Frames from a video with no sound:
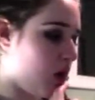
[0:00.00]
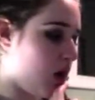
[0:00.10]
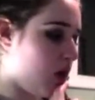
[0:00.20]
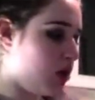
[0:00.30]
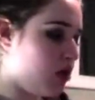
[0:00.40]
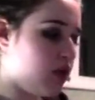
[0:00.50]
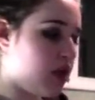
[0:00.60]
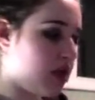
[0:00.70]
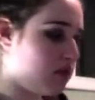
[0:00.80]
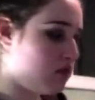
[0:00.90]
well, you
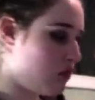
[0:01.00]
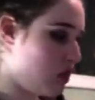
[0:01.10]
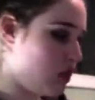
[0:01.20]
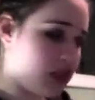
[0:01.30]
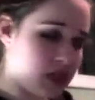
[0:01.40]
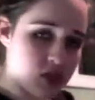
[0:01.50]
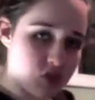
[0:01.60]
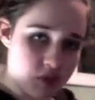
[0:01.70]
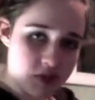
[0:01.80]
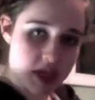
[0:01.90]
know that you need to
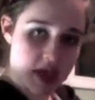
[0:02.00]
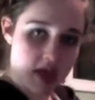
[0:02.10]
distribute the